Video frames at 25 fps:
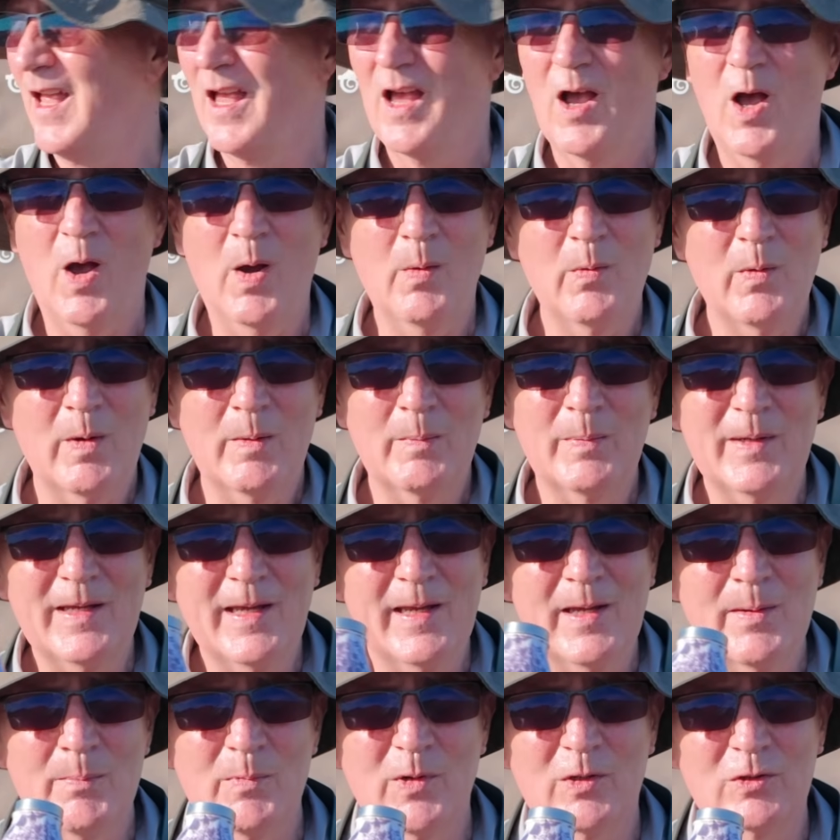I won't be
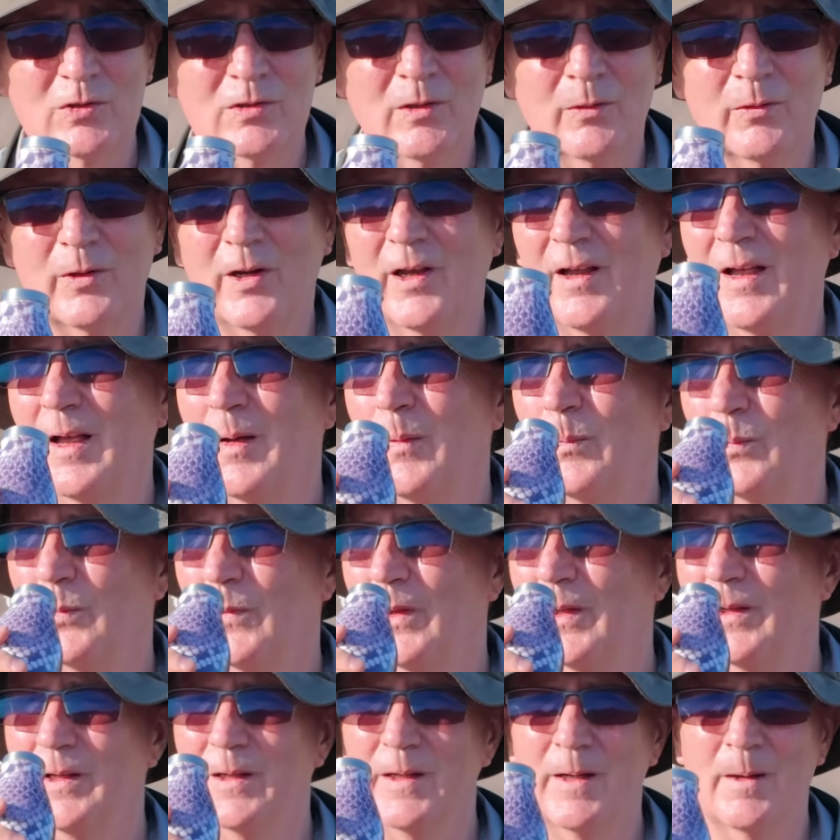here much longer.
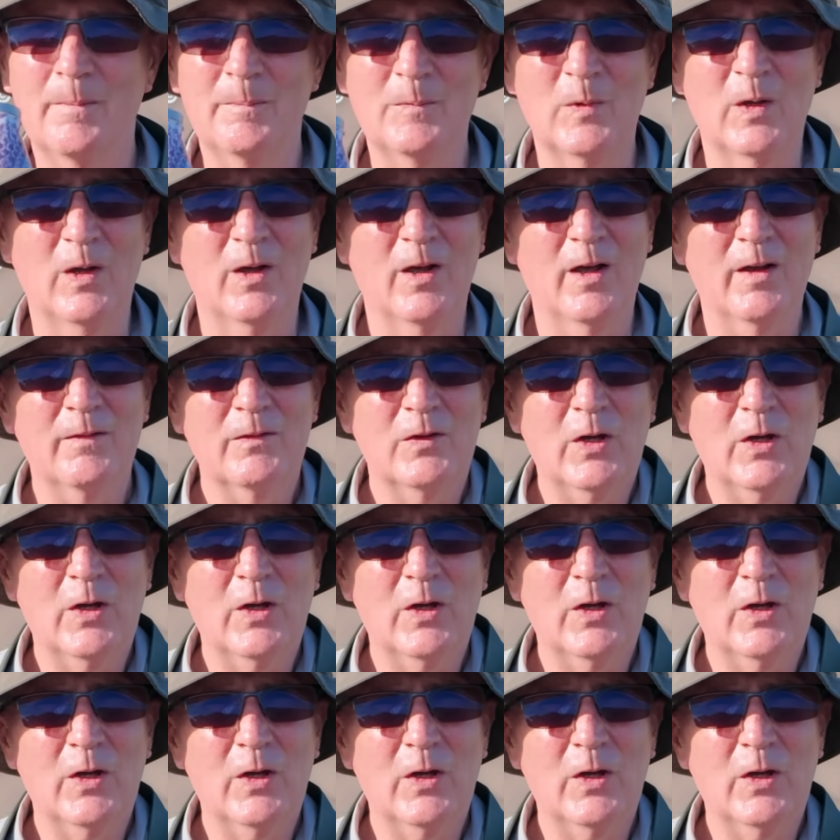I've